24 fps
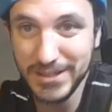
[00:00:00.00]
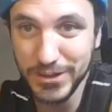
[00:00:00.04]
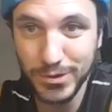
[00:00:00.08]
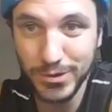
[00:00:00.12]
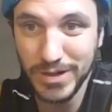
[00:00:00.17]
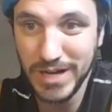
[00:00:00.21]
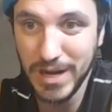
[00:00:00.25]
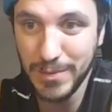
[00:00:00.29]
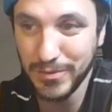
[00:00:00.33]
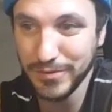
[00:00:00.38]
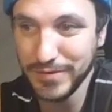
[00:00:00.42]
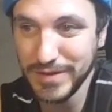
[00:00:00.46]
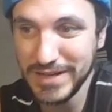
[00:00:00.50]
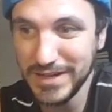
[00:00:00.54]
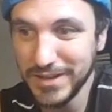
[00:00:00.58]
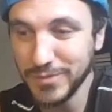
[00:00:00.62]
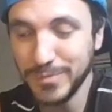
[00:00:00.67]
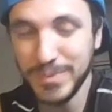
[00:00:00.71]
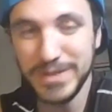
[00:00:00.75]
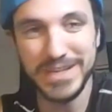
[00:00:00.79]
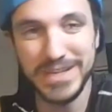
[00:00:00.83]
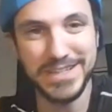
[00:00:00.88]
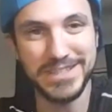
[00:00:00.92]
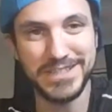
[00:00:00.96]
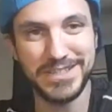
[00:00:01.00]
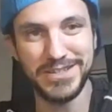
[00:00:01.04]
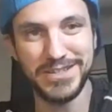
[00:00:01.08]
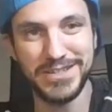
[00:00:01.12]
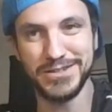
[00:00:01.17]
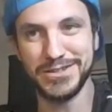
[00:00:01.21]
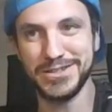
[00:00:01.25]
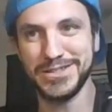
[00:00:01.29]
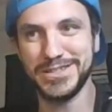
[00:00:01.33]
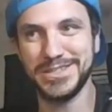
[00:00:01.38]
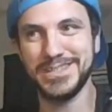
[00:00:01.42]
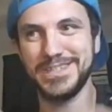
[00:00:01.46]
do a couple videos because
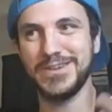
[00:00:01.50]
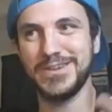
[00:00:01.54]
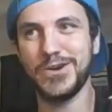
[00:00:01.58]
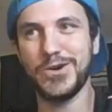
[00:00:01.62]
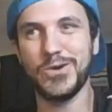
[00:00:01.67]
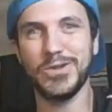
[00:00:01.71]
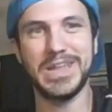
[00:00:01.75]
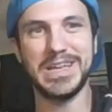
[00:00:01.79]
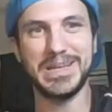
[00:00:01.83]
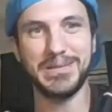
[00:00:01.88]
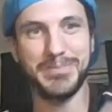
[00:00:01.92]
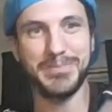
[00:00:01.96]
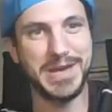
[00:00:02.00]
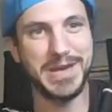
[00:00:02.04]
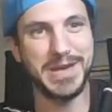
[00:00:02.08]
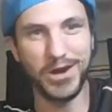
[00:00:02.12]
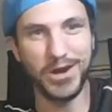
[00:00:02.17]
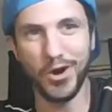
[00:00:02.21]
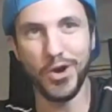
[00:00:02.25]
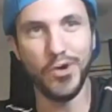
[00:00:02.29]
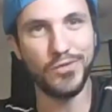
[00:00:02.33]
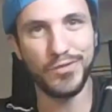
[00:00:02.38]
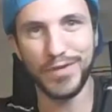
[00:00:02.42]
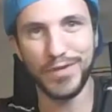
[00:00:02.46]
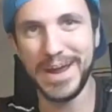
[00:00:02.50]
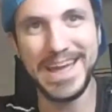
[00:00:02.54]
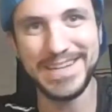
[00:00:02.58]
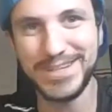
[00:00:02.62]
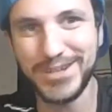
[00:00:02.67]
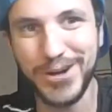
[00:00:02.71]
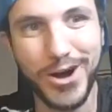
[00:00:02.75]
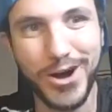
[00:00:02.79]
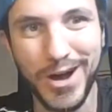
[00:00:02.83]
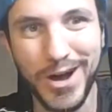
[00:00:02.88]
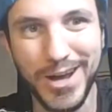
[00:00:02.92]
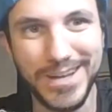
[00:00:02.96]
there's no like big
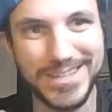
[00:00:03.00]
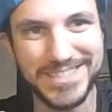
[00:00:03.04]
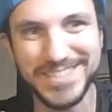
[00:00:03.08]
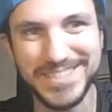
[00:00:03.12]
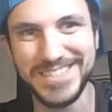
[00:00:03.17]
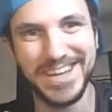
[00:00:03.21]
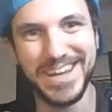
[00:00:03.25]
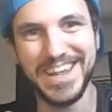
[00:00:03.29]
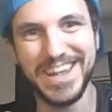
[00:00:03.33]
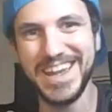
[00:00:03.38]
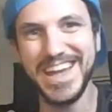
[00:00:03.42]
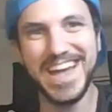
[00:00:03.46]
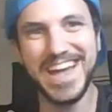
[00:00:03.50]
overhead costs.